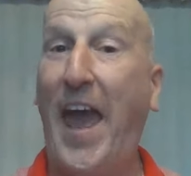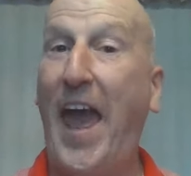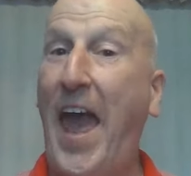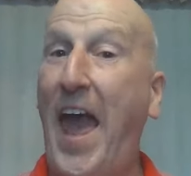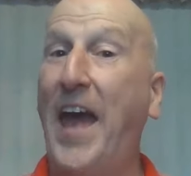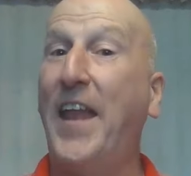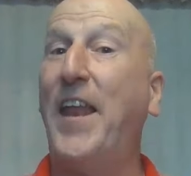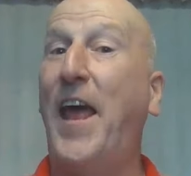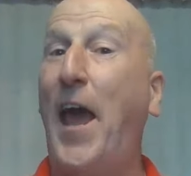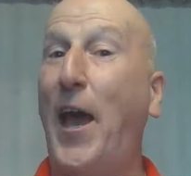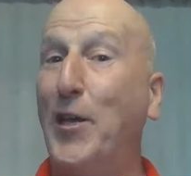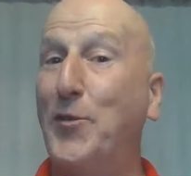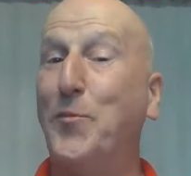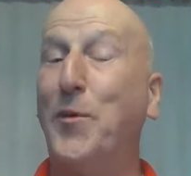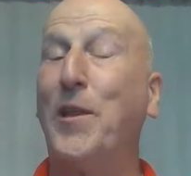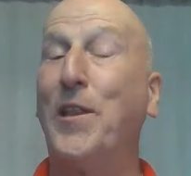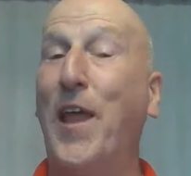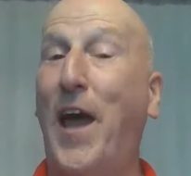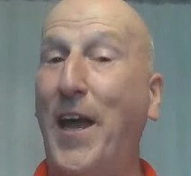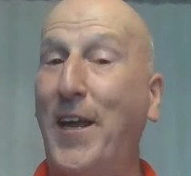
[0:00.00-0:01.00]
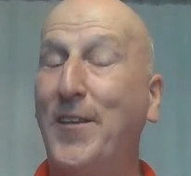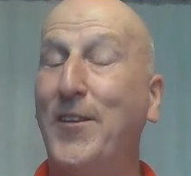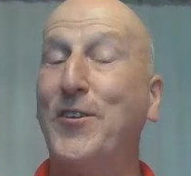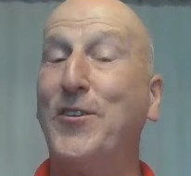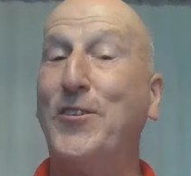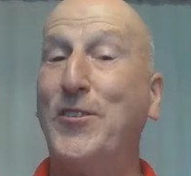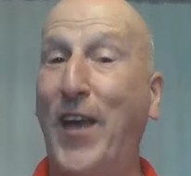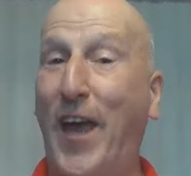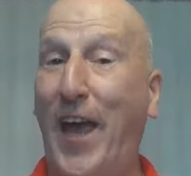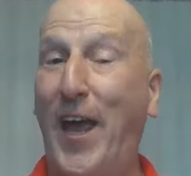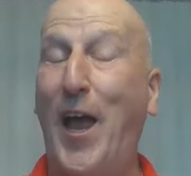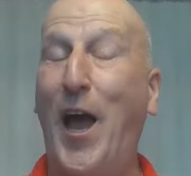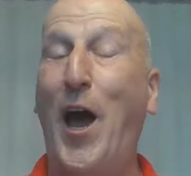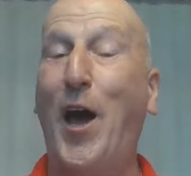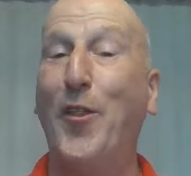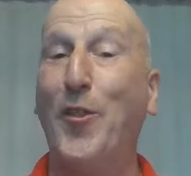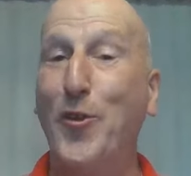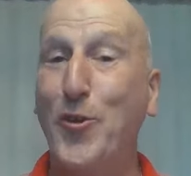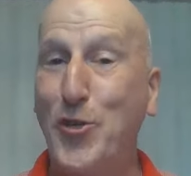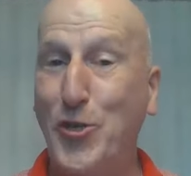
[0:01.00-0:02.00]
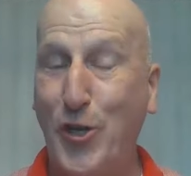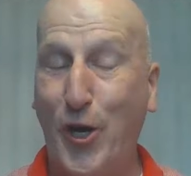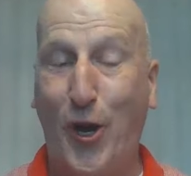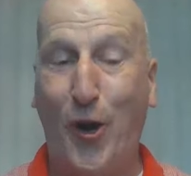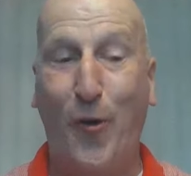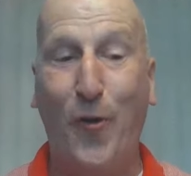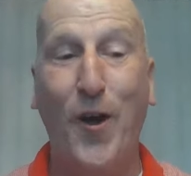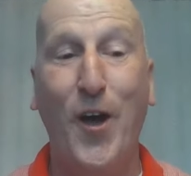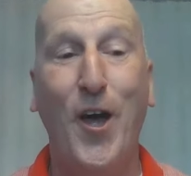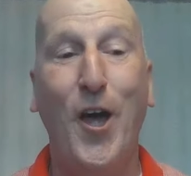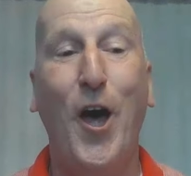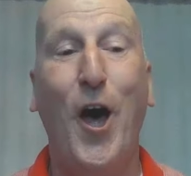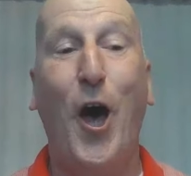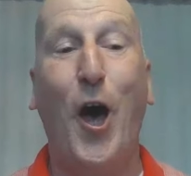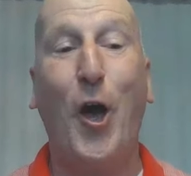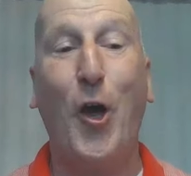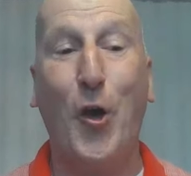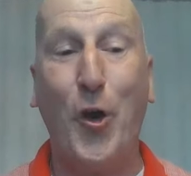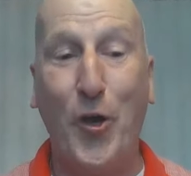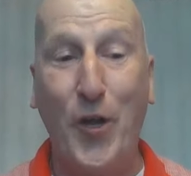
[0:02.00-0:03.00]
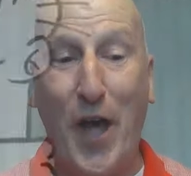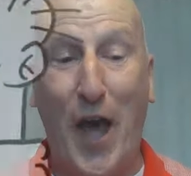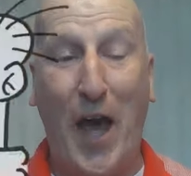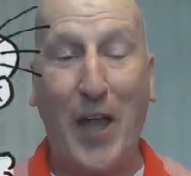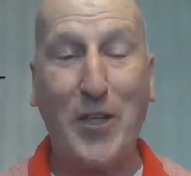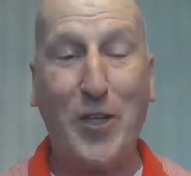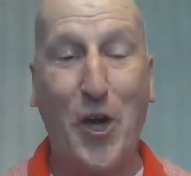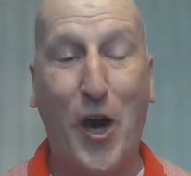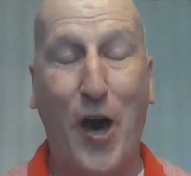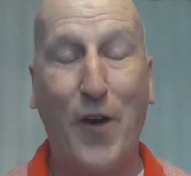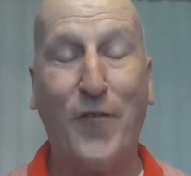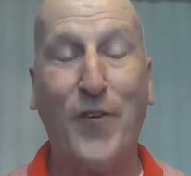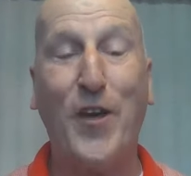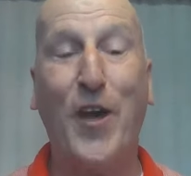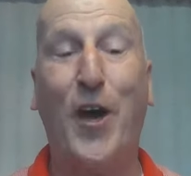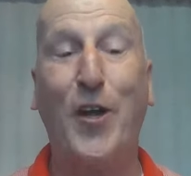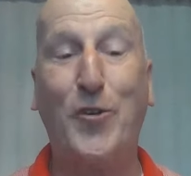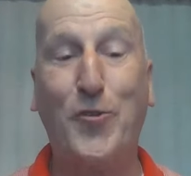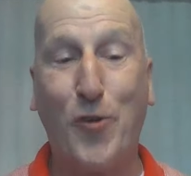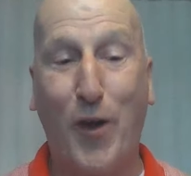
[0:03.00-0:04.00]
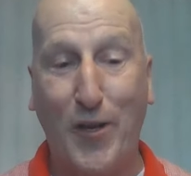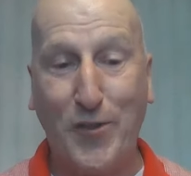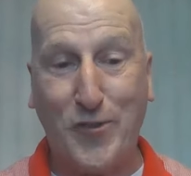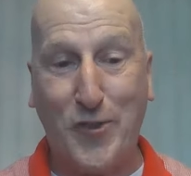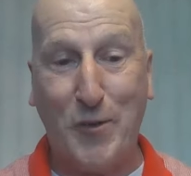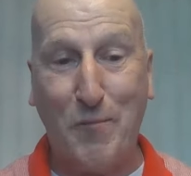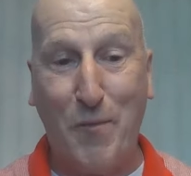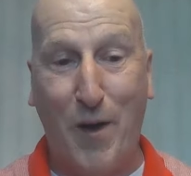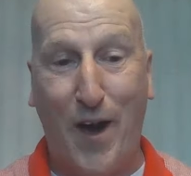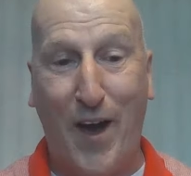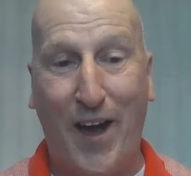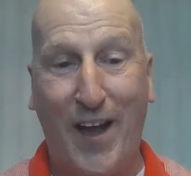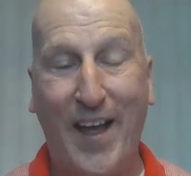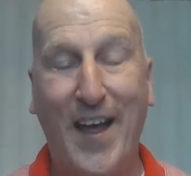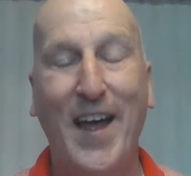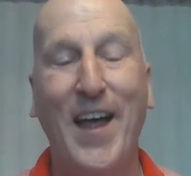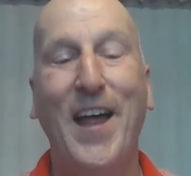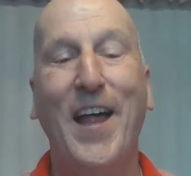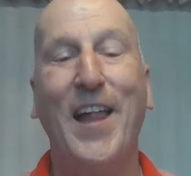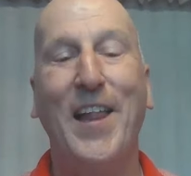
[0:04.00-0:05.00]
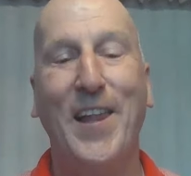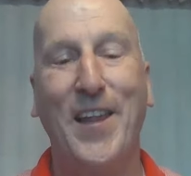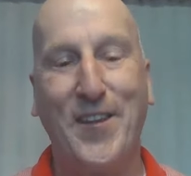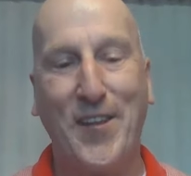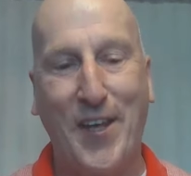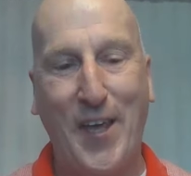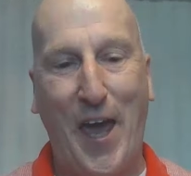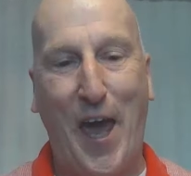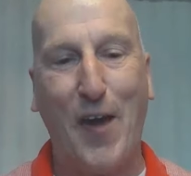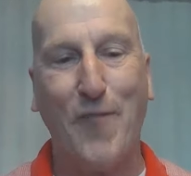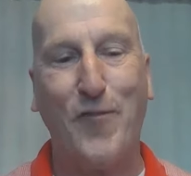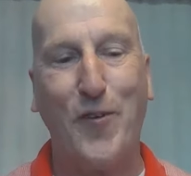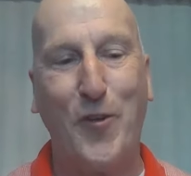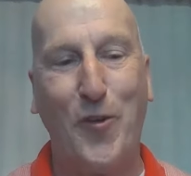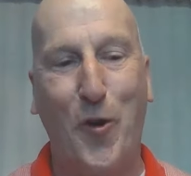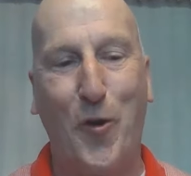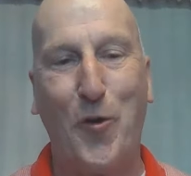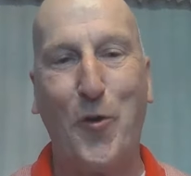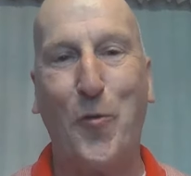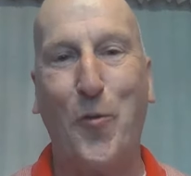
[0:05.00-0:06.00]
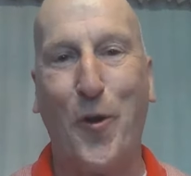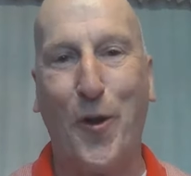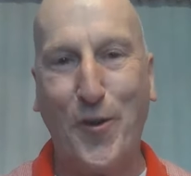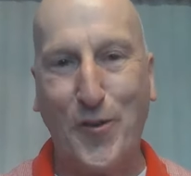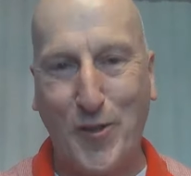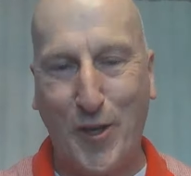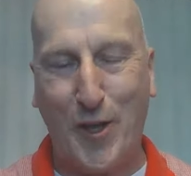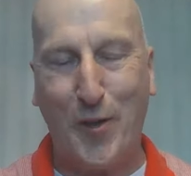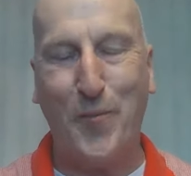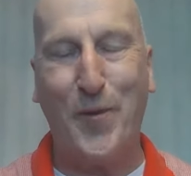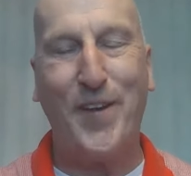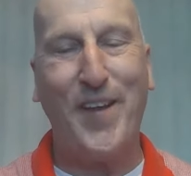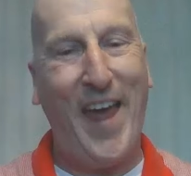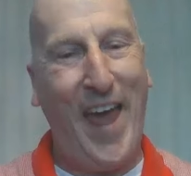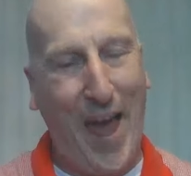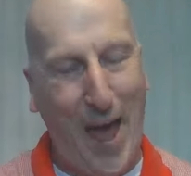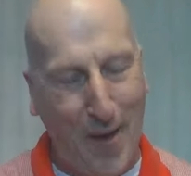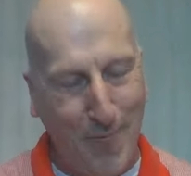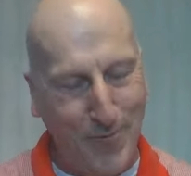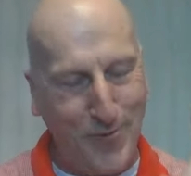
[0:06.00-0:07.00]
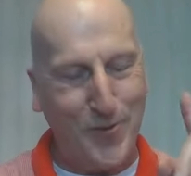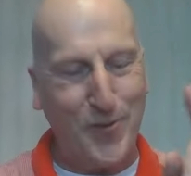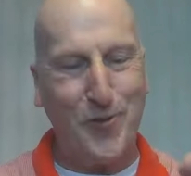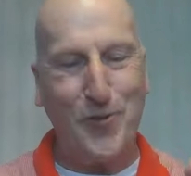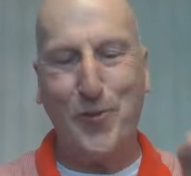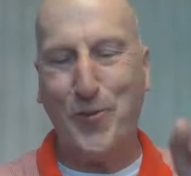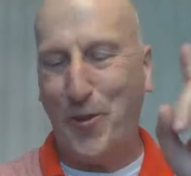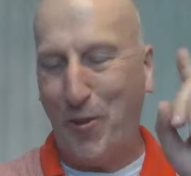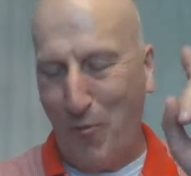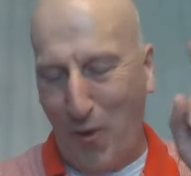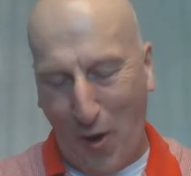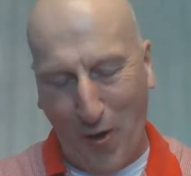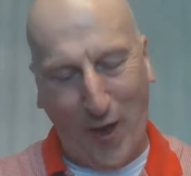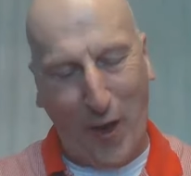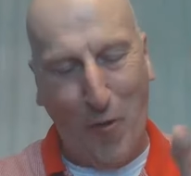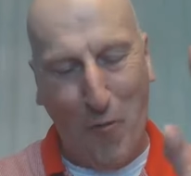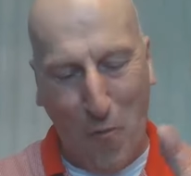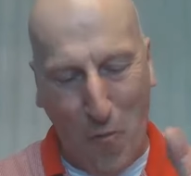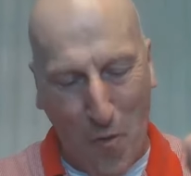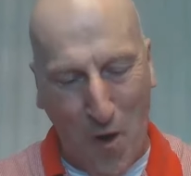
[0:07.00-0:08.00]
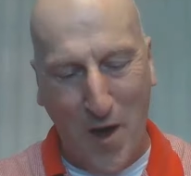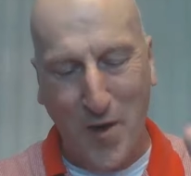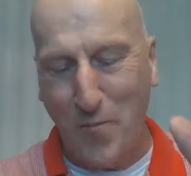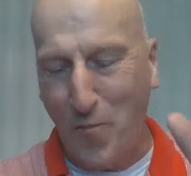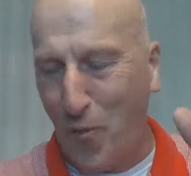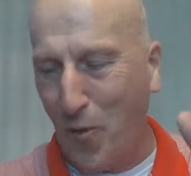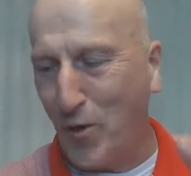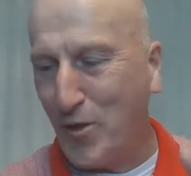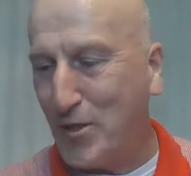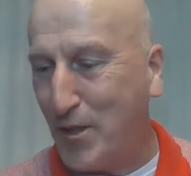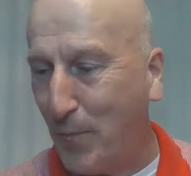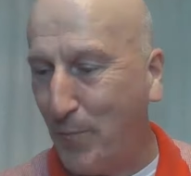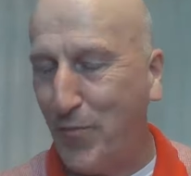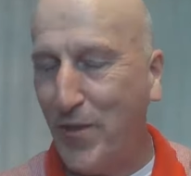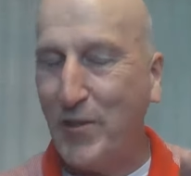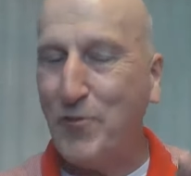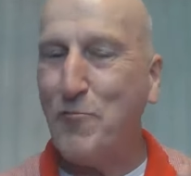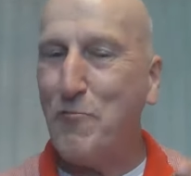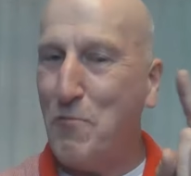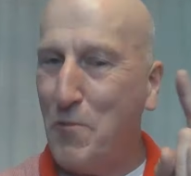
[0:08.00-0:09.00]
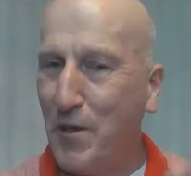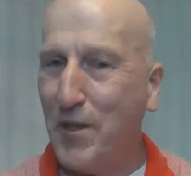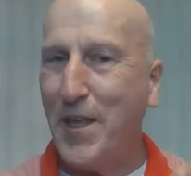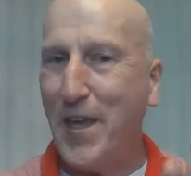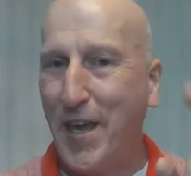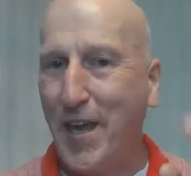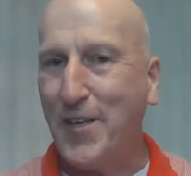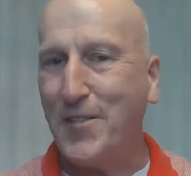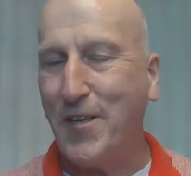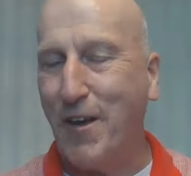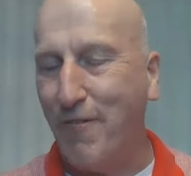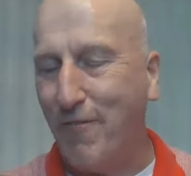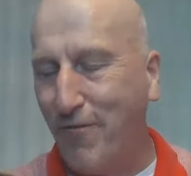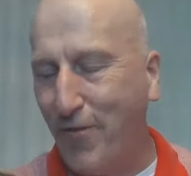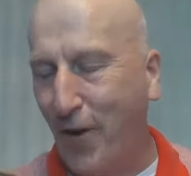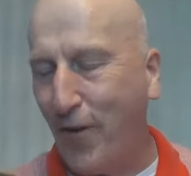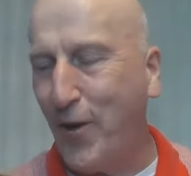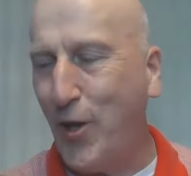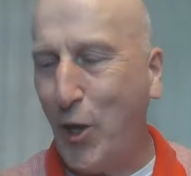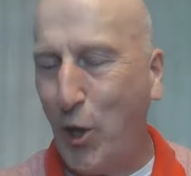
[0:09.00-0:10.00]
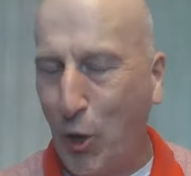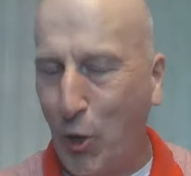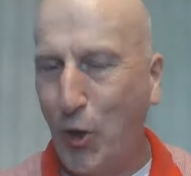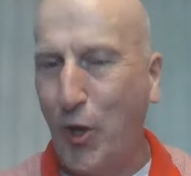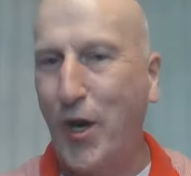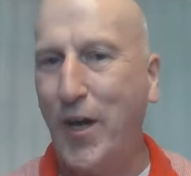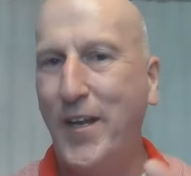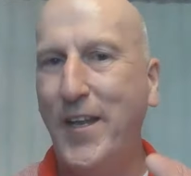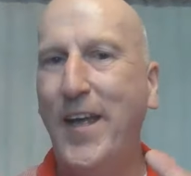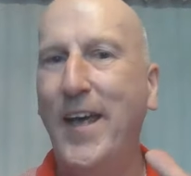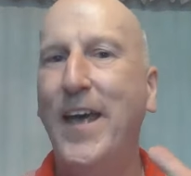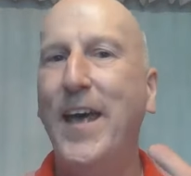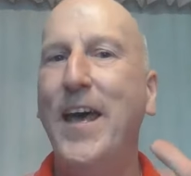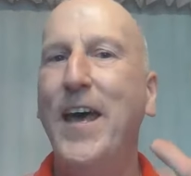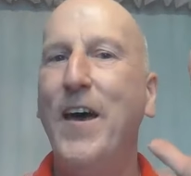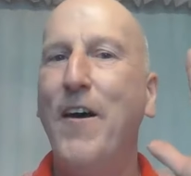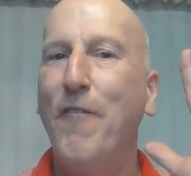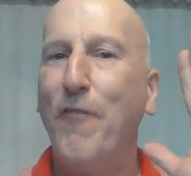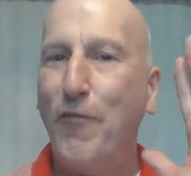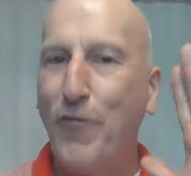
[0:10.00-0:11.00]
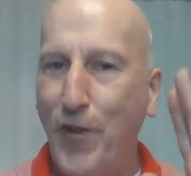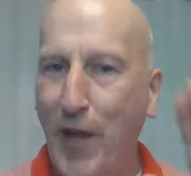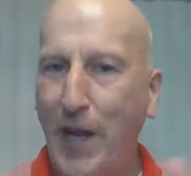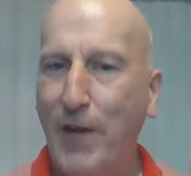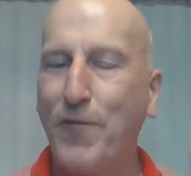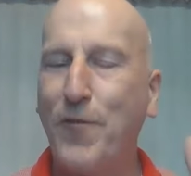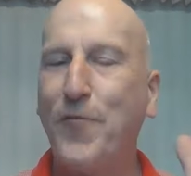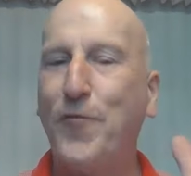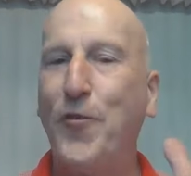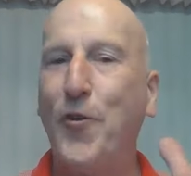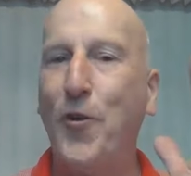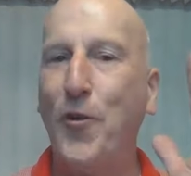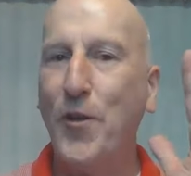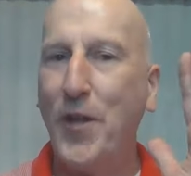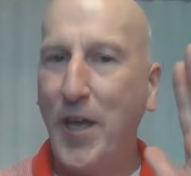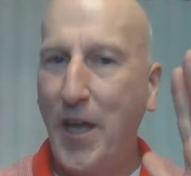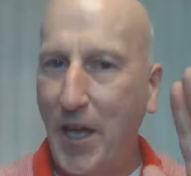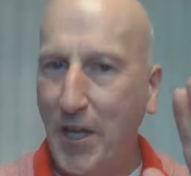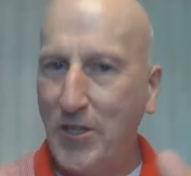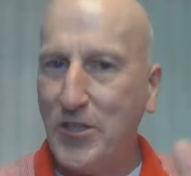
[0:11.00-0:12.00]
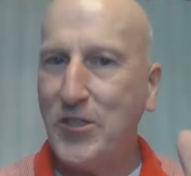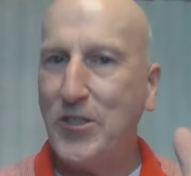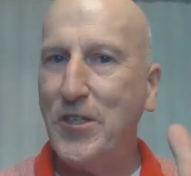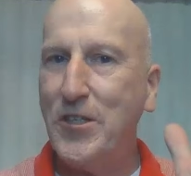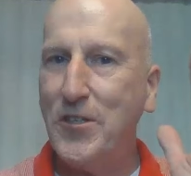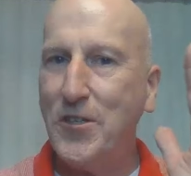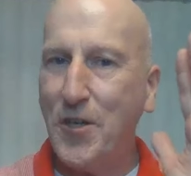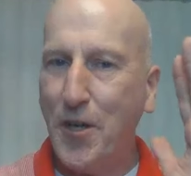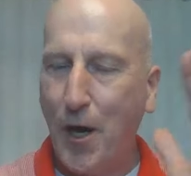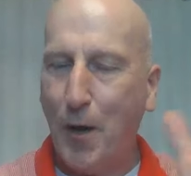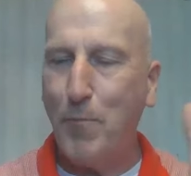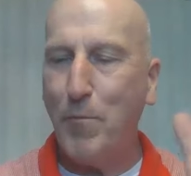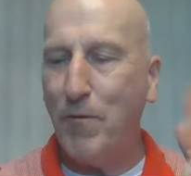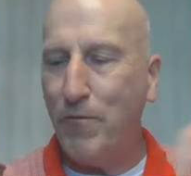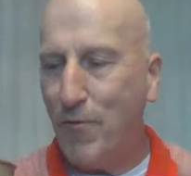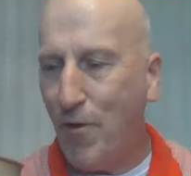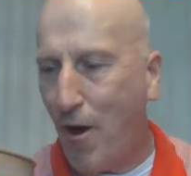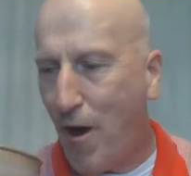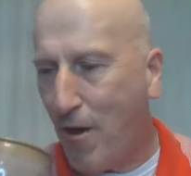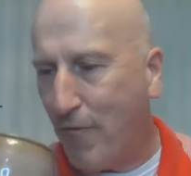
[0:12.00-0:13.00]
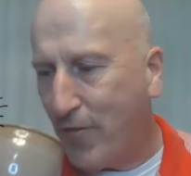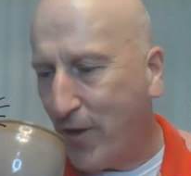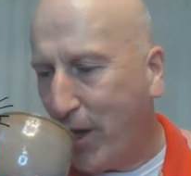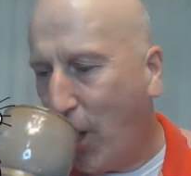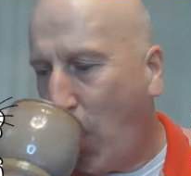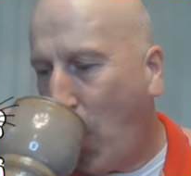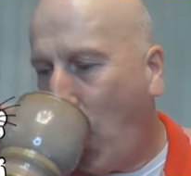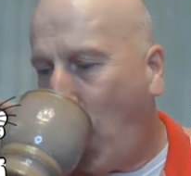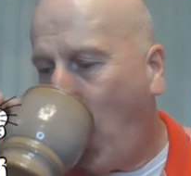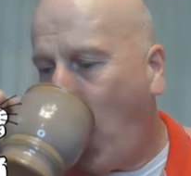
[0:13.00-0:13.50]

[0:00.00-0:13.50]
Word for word: And as we like to say on the show, a good hot coffee, a trusty mug, let the caffeine go to work, gentlemen. Absolutely. Okay, one more sip. This really is a very good, flavorful, instant cup of coffee.